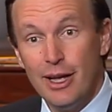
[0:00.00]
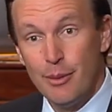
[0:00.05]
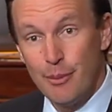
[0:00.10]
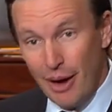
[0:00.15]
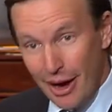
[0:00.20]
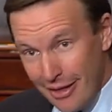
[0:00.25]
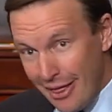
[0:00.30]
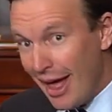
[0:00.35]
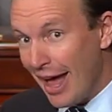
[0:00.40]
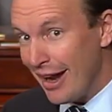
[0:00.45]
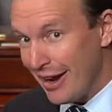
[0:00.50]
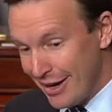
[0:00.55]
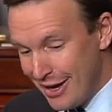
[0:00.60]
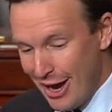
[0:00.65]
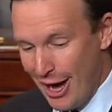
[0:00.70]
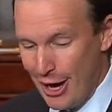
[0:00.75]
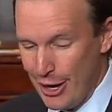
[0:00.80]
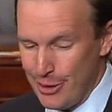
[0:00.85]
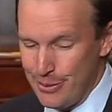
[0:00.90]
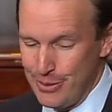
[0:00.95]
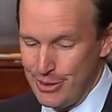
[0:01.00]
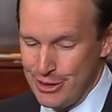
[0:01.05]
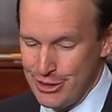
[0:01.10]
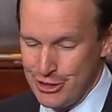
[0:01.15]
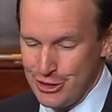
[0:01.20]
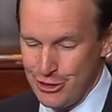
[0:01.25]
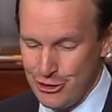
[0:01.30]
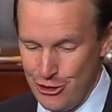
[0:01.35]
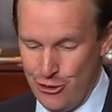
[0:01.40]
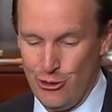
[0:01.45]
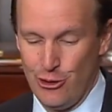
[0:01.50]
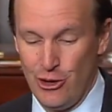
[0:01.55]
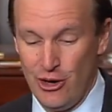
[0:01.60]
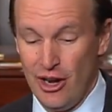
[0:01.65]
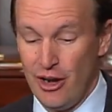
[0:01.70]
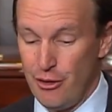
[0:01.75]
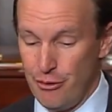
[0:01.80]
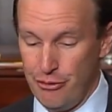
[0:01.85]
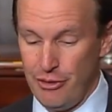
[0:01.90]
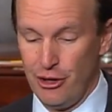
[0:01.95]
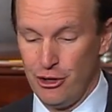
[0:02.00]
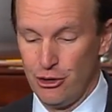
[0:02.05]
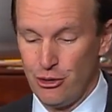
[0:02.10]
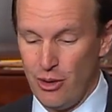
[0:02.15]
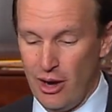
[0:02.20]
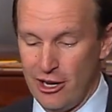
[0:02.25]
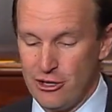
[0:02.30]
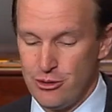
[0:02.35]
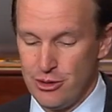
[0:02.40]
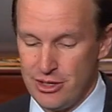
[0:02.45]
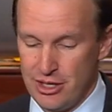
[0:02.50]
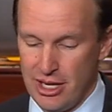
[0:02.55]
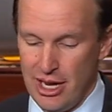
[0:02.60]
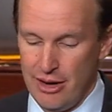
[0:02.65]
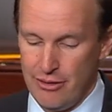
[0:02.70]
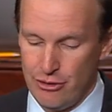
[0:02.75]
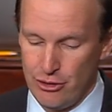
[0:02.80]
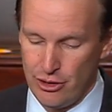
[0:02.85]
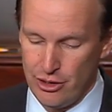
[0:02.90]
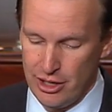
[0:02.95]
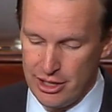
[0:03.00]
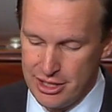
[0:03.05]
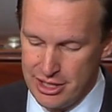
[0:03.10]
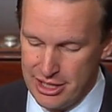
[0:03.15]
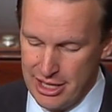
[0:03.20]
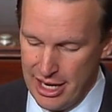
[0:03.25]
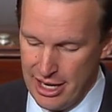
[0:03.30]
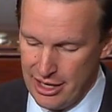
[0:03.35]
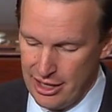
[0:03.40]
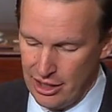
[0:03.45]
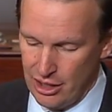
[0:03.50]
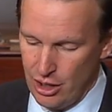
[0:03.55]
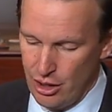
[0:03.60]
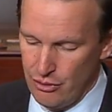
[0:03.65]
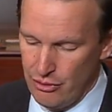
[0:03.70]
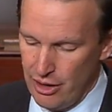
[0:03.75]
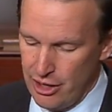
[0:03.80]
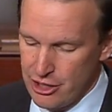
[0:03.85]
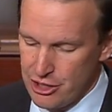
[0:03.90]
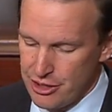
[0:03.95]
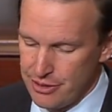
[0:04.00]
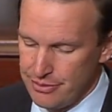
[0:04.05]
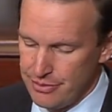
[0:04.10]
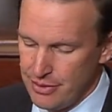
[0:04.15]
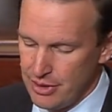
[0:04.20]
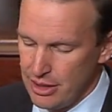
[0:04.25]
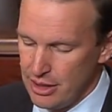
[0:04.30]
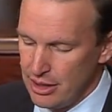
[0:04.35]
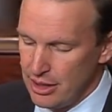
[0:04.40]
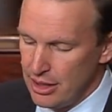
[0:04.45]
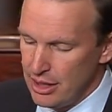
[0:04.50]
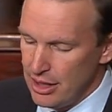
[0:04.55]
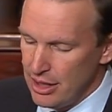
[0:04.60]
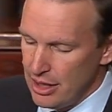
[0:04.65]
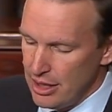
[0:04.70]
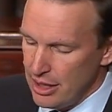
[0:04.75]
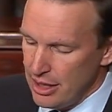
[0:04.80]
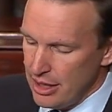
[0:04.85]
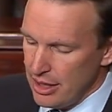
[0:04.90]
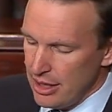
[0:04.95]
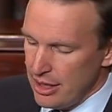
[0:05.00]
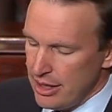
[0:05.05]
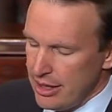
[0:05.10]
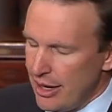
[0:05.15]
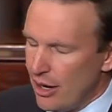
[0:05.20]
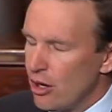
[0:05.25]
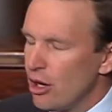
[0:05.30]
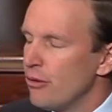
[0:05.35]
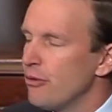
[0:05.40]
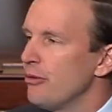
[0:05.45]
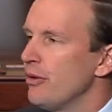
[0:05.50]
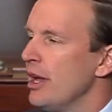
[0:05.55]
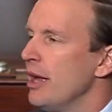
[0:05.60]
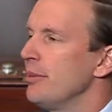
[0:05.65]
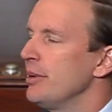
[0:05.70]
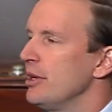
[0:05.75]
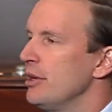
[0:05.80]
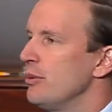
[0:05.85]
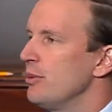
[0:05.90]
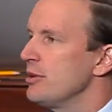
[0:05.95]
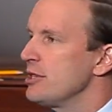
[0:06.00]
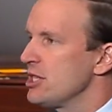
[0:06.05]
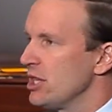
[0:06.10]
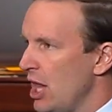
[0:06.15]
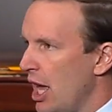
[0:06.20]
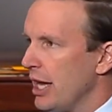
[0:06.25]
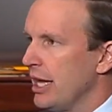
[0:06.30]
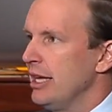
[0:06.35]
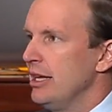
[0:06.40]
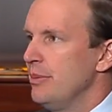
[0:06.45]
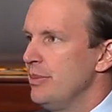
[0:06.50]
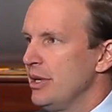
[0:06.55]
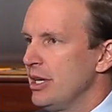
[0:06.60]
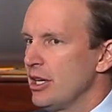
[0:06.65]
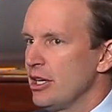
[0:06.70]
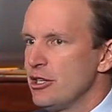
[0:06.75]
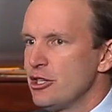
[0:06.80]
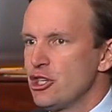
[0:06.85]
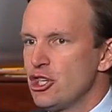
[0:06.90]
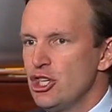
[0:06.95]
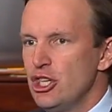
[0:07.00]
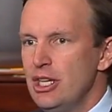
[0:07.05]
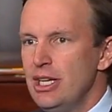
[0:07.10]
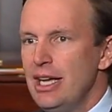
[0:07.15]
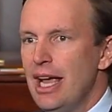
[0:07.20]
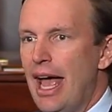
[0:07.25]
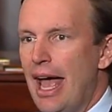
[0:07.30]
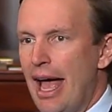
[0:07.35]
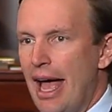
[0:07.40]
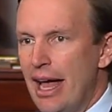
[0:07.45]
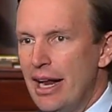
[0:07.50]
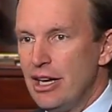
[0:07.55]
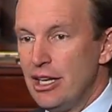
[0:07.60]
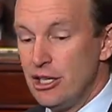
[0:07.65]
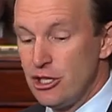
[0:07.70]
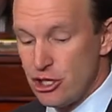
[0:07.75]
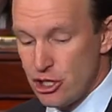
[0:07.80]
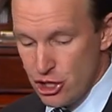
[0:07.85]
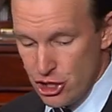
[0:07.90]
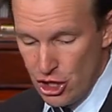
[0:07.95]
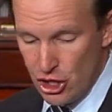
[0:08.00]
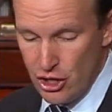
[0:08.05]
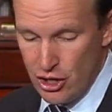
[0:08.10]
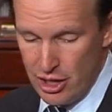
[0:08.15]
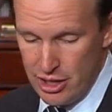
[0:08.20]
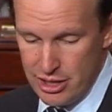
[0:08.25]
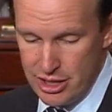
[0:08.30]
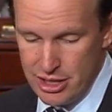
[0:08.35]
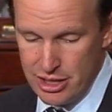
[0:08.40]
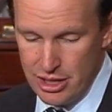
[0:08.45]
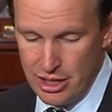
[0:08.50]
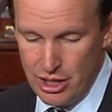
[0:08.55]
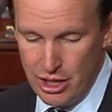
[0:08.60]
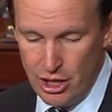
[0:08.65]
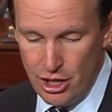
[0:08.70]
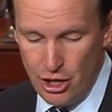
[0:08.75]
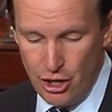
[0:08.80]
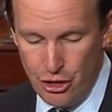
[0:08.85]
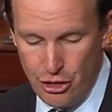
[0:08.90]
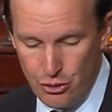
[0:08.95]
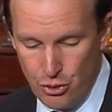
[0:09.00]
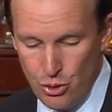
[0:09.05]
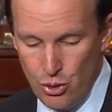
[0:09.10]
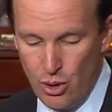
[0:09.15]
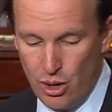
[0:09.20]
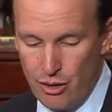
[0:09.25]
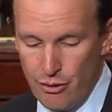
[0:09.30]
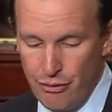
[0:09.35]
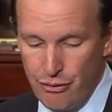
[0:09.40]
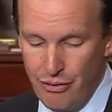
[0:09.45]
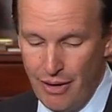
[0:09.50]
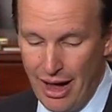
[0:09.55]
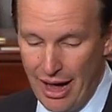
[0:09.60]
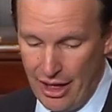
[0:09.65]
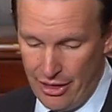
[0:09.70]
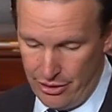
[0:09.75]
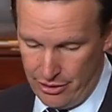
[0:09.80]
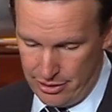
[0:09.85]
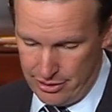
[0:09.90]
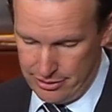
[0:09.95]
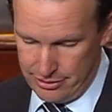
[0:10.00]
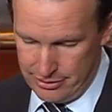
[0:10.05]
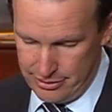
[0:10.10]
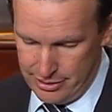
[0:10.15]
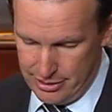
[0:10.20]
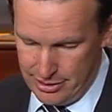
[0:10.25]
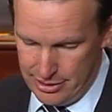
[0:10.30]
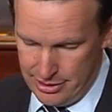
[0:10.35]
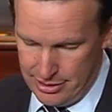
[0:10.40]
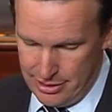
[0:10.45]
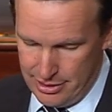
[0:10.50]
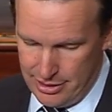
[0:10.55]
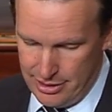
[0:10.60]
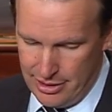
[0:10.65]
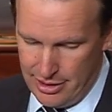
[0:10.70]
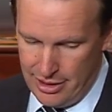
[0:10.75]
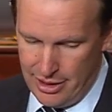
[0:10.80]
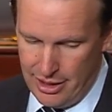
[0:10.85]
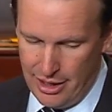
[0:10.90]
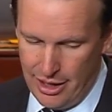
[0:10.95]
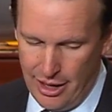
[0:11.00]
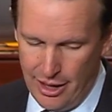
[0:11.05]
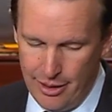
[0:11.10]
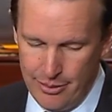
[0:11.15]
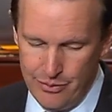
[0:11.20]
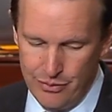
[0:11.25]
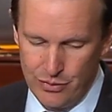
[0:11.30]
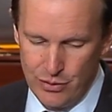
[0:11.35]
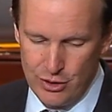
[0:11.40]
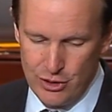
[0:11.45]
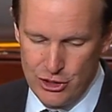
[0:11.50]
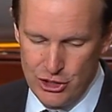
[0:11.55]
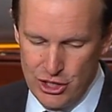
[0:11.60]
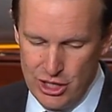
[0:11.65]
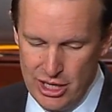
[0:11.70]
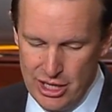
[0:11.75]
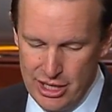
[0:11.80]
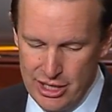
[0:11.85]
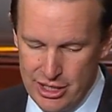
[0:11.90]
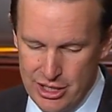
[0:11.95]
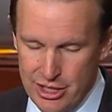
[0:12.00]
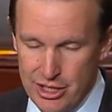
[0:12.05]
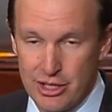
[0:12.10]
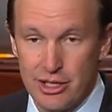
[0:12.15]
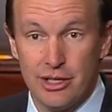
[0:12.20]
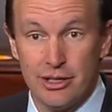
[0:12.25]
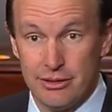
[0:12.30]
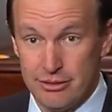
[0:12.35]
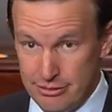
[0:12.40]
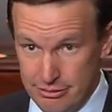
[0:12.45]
by that anonymous donor, and her fellow graduates gave her a standing ovation. Now, her family was lucky because she had insurance through her father. Um, she is,